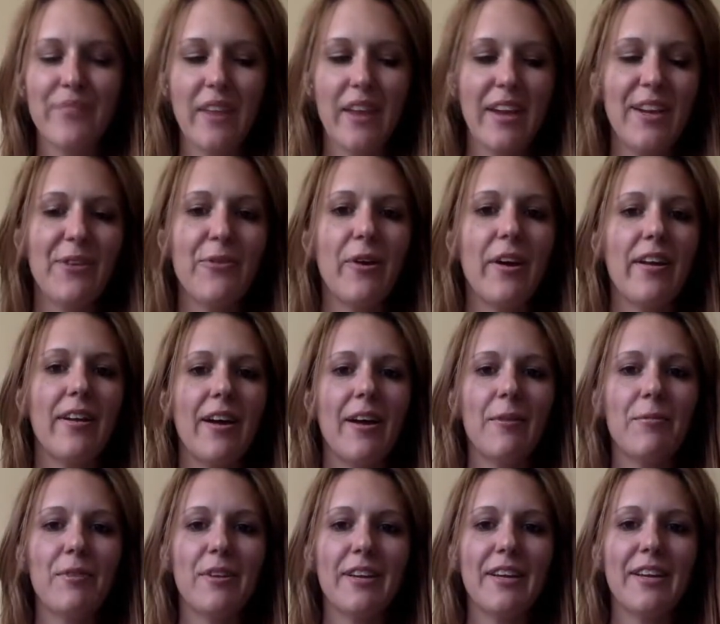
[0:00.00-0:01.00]
Anyway,
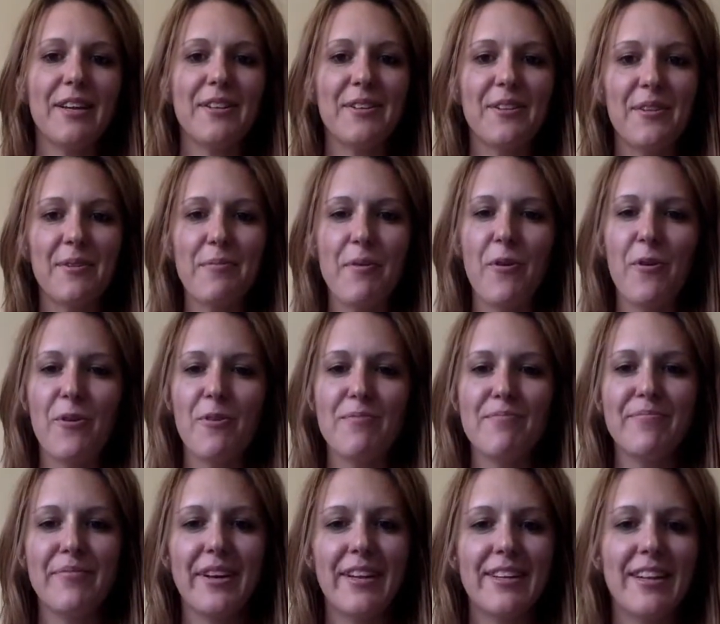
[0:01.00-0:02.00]
I'm gonna get to the
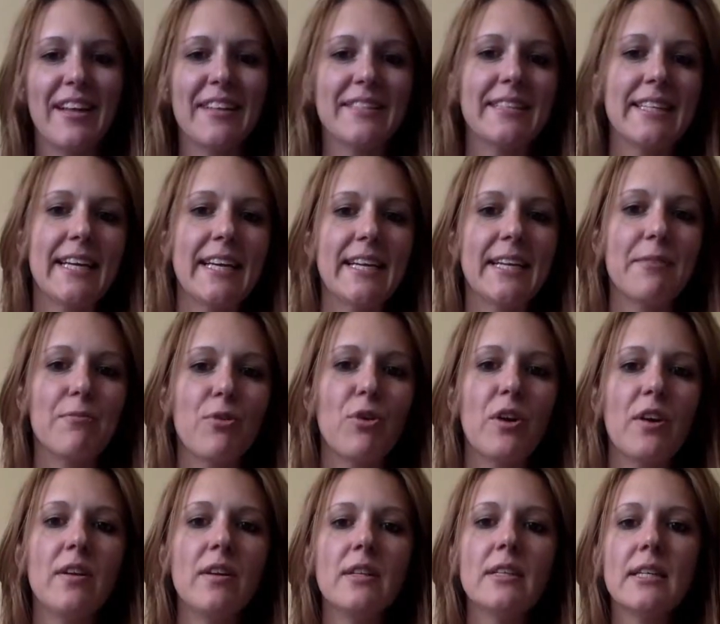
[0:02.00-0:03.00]
poem and not say any
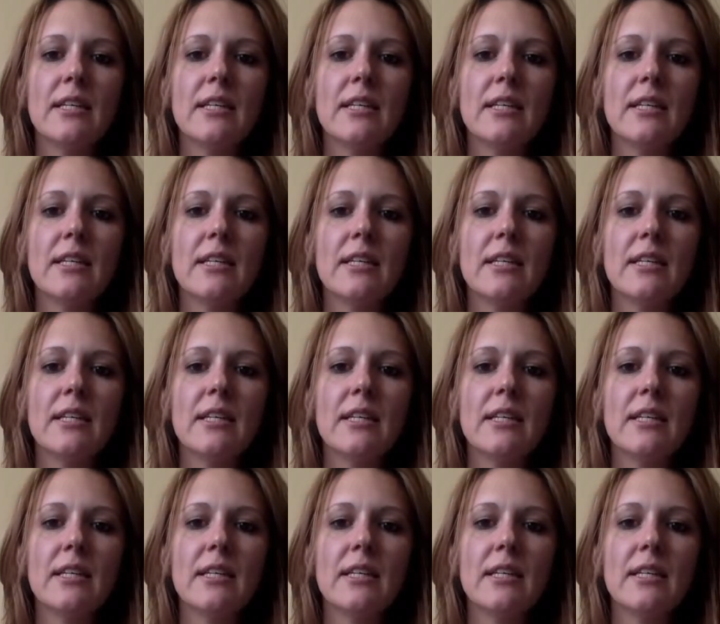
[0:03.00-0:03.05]
more